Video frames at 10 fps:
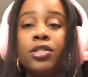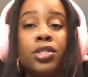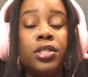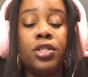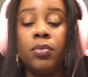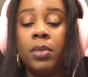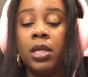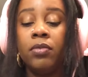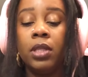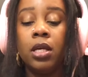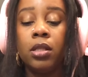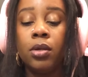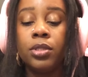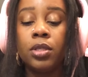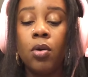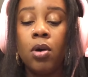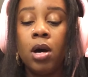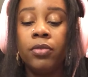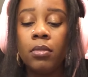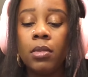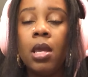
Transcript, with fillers: She's still being really closed off.